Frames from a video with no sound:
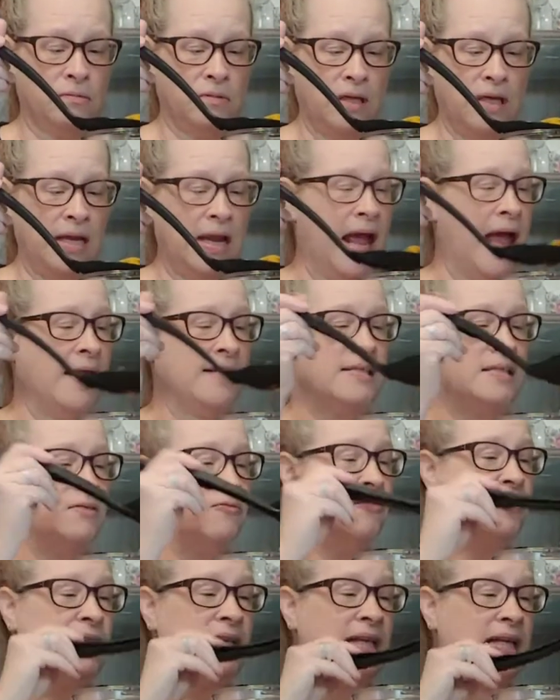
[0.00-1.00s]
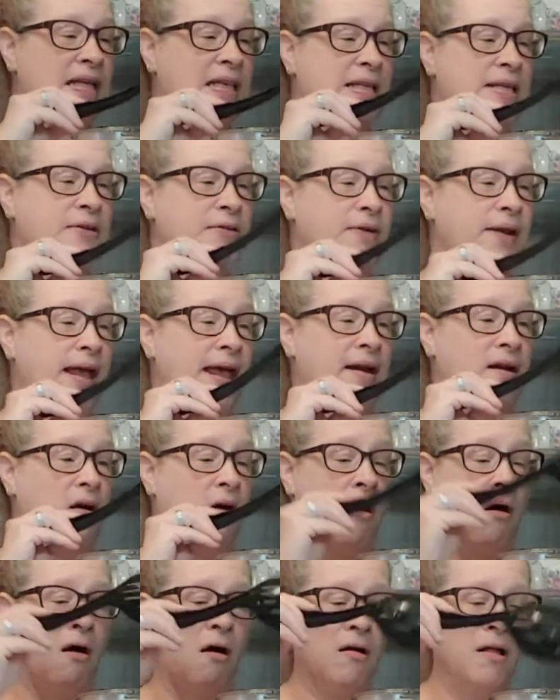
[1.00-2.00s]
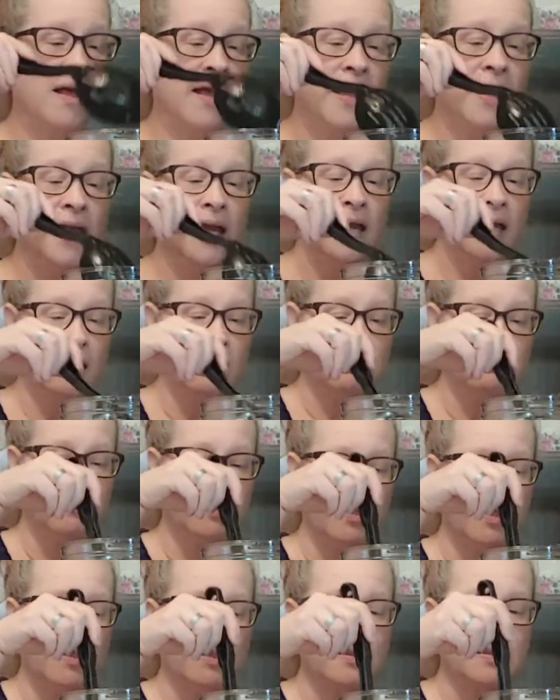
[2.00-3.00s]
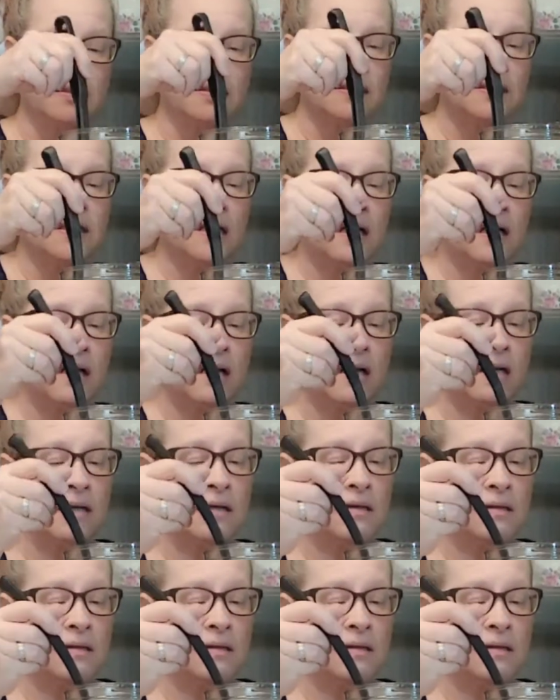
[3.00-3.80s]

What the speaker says: It hasn't really cleared at all. It's kind